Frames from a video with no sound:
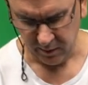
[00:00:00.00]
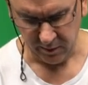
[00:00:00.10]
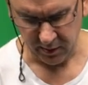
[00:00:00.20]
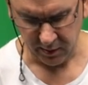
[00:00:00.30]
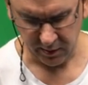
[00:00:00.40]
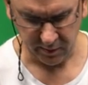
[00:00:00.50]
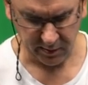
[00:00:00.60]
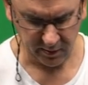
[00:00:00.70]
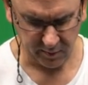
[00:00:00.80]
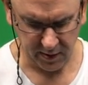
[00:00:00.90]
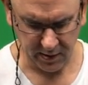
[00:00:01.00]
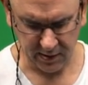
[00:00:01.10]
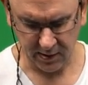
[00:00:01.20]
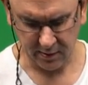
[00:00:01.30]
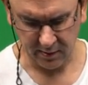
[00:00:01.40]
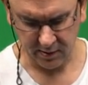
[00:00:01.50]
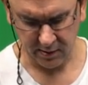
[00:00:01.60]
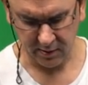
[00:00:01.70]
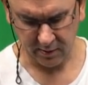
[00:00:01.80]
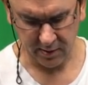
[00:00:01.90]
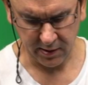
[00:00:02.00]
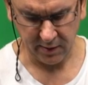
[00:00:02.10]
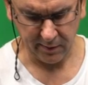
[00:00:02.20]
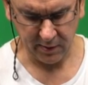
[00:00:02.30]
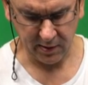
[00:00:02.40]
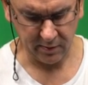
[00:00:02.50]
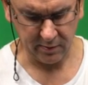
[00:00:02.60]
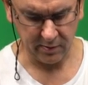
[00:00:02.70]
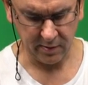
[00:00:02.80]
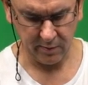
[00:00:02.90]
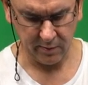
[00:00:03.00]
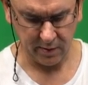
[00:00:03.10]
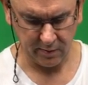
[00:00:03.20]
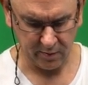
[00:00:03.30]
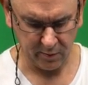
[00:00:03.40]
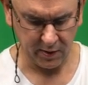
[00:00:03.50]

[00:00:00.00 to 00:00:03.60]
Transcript: when it comes to the media center, center setup, then I'll use the one.